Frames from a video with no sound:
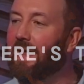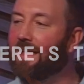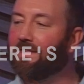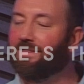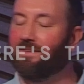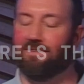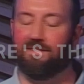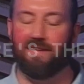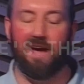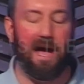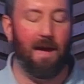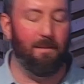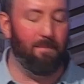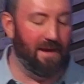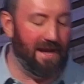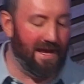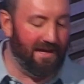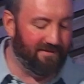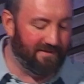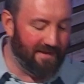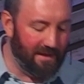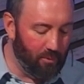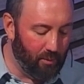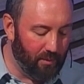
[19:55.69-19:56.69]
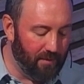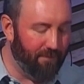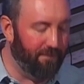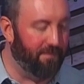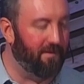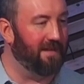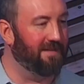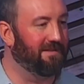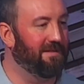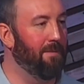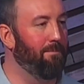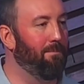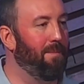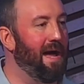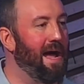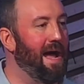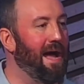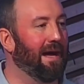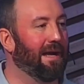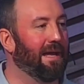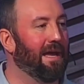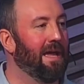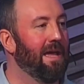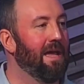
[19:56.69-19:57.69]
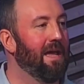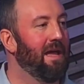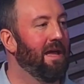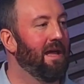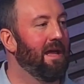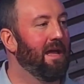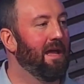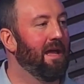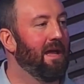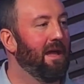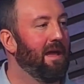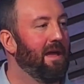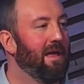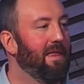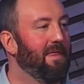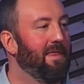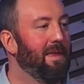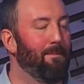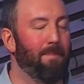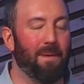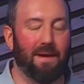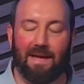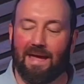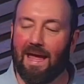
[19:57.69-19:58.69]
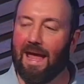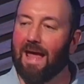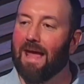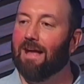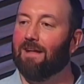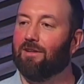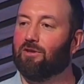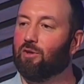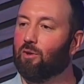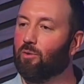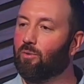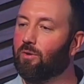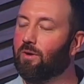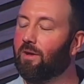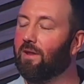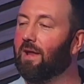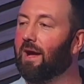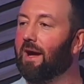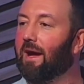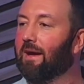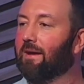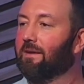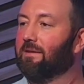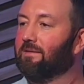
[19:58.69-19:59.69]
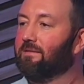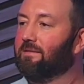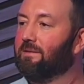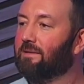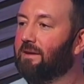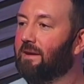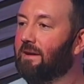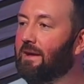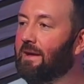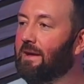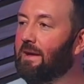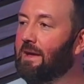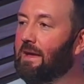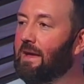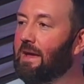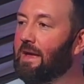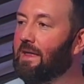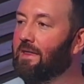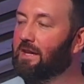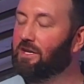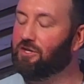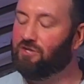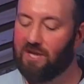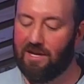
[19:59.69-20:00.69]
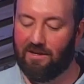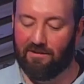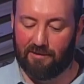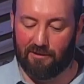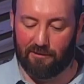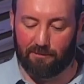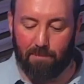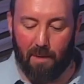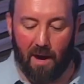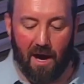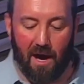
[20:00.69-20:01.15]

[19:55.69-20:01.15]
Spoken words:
it at the time, but as they reflected back, they began to realize that Jesus'